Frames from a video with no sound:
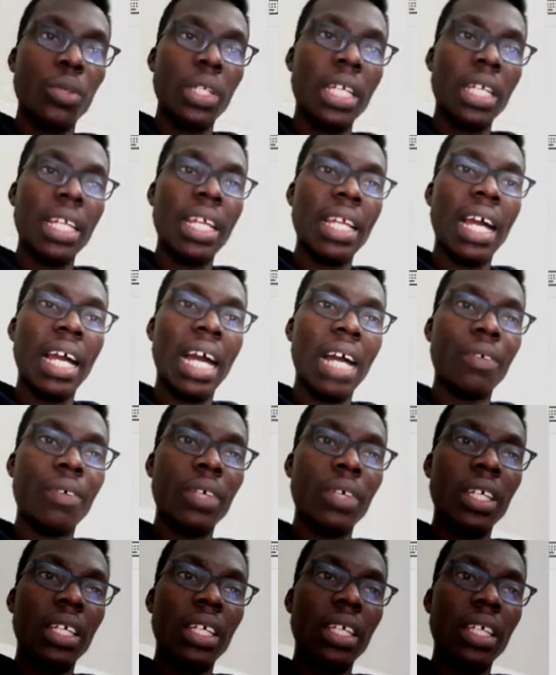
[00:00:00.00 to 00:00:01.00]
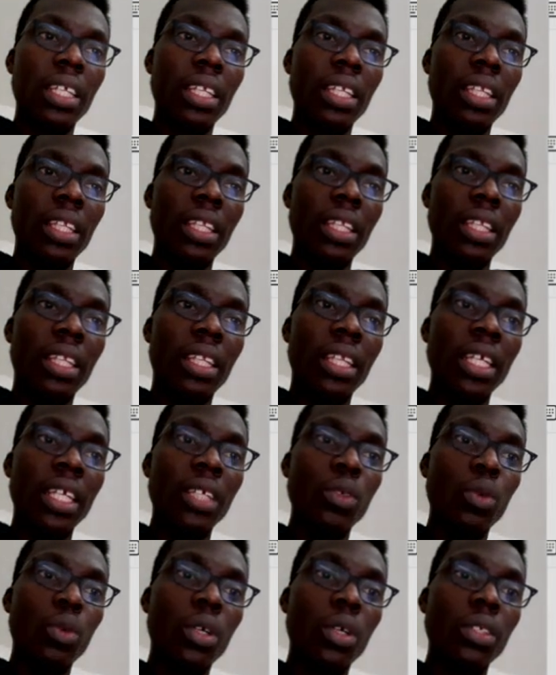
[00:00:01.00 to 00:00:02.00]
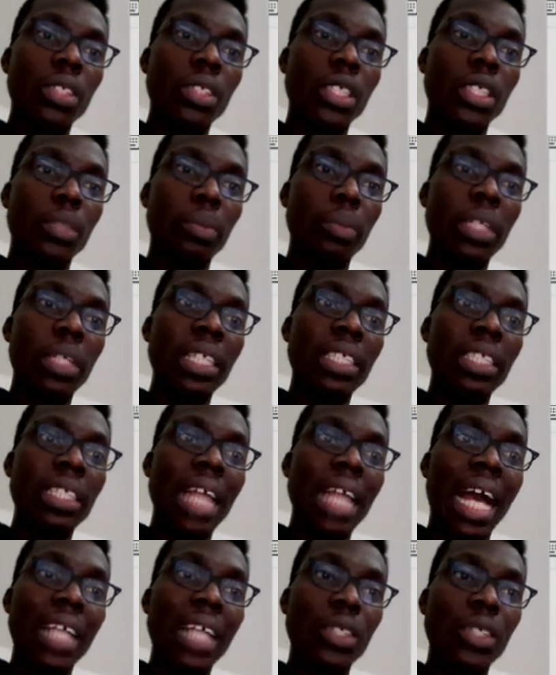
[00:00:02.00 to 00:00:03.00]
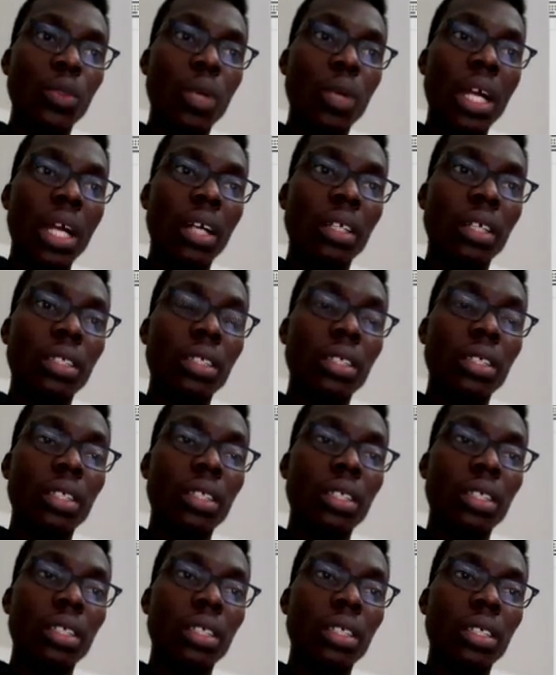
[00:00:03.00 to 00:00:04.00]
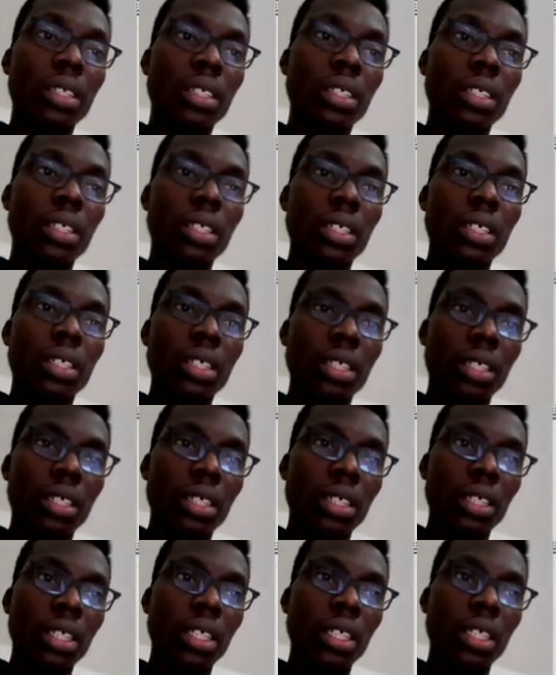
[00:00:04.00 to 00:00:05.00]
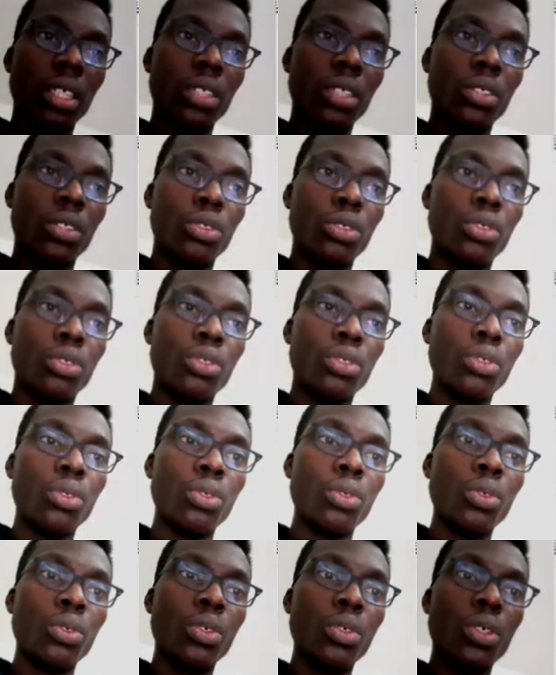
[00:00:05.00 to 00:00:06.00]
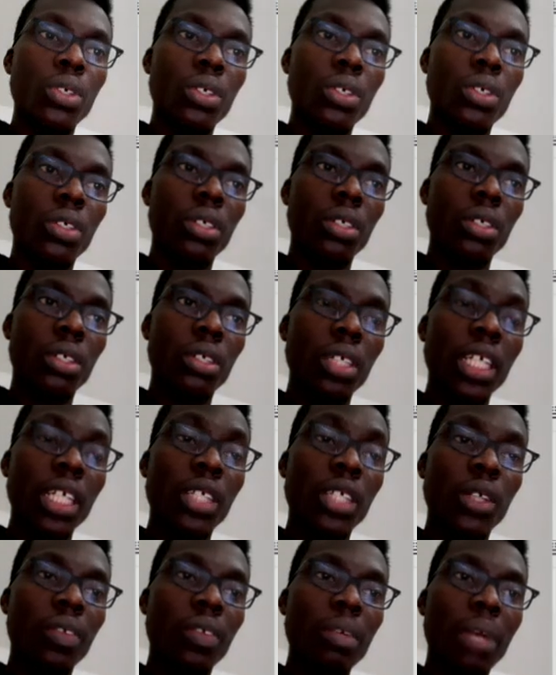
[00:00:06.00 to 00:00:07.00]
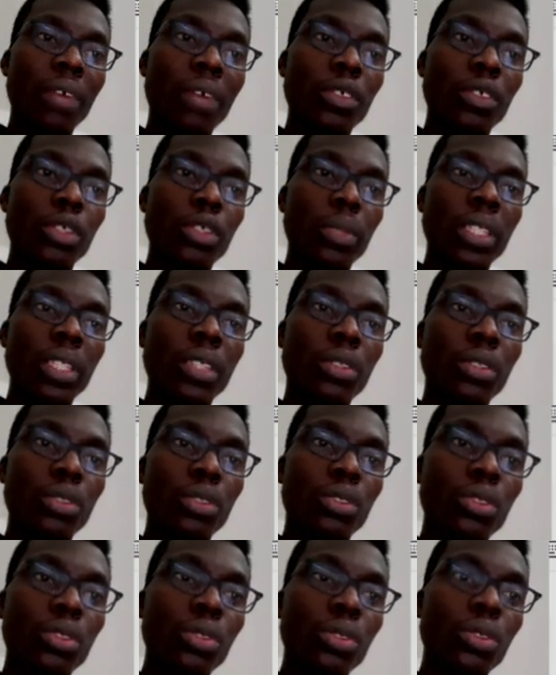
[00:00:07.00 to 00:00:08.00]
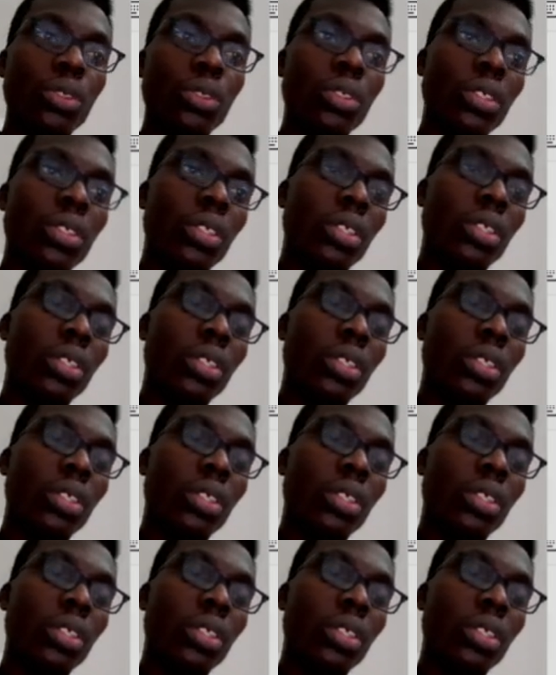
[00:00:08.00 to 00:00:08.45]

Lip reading: we then have this one splitting as well into 2. Each of them have to split into 2.